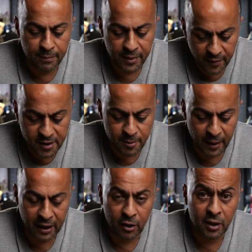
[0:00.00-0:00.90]
There is a
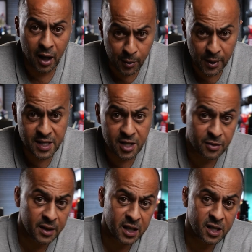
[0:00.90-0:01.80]
backlog. I waited
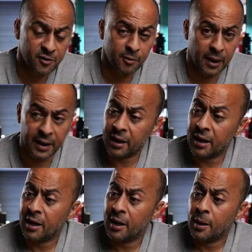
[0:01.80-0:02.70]
3 years for mine.
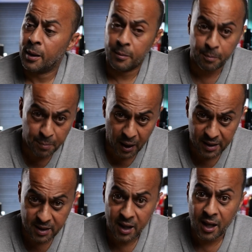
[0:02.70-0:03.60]

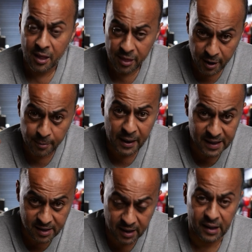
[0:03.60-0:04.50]
But the
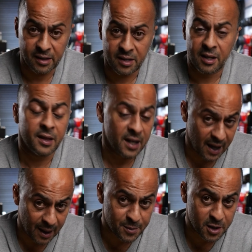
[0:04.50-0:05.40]
best things, the
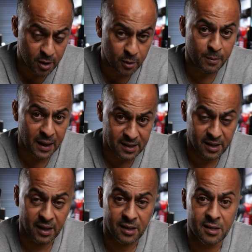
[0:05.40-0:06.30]
absolute best
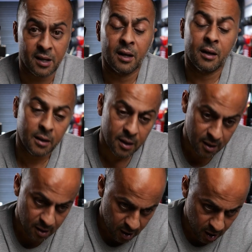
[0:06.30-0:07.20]
things,
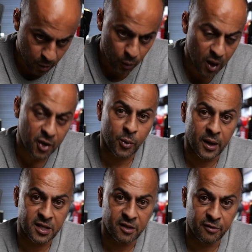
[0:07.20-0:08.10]
are worth
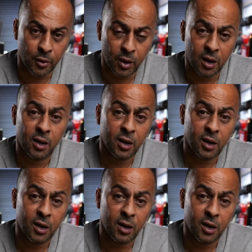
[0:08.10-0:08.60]
waiting for.